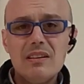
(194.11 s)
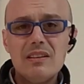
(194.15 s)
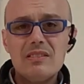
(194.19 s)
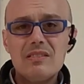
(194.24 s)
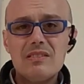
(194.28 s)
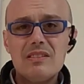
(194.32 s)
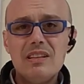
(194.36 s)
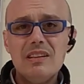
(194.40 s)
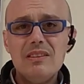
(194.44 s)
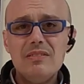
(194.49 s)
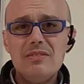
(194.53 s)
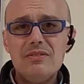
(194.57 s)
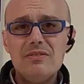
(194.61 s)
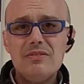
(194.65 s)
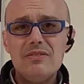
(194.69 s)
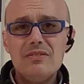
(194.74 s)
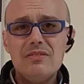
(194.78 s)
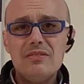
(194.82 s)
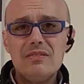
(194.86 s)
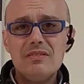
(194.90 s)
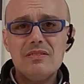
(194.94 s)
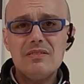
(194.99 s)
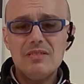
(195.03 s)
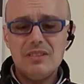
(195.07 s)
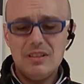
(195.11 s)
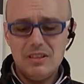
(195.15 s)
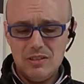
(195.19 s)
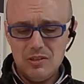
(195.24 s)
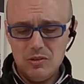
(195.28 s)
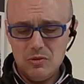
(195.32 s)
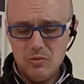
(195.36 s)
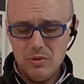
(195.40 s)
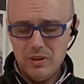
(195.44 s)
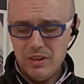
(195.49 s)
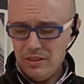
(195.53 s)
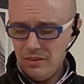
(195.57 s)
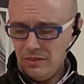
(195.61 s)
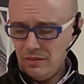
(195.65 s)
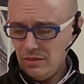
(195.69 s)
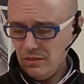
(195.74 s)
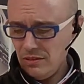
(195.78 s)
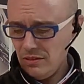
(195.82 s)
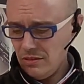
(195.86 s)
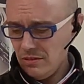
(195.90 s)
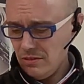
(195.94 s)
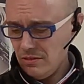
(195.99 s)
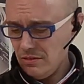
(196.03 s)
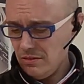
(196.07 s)
stuff. It's quite...
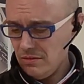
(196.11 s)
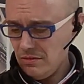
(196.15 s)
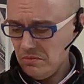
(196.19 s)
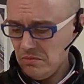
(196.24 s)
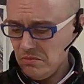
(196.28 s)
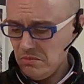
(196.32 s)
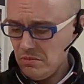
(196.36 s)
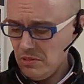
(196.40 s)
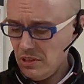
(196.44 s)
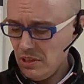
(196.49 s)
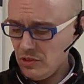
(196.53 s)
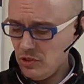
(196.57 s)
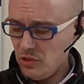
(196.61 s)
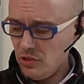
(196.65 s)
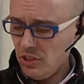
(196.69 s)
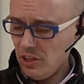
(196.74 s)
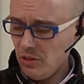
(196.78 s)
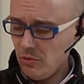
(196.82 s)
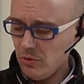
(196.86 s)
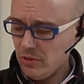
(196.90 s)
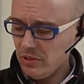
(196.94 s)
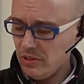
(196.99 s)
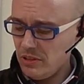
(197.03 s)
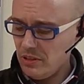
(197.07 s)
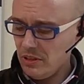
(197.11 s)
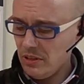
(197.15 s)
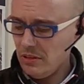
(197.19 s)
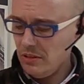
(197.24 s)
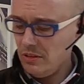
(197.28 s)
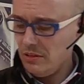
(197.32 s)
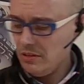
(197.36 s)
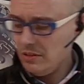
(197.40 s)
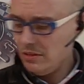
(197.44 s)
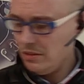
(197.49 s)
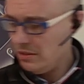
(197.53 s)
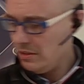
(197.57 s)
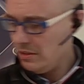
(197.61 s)
Let's check what it's like.